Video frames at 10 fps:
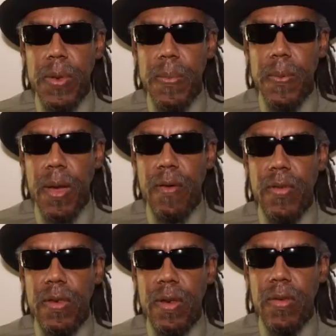people
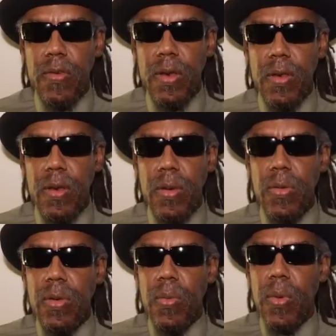have a tendency to
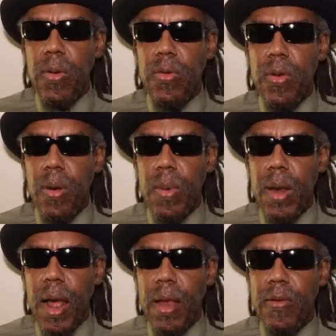use the worst
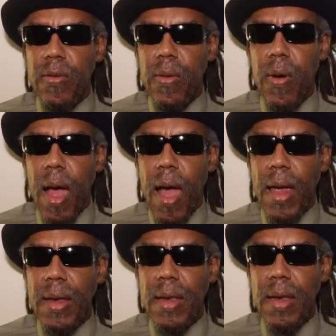terminology or
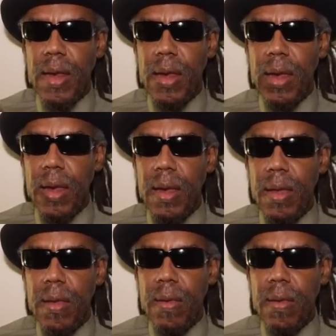idea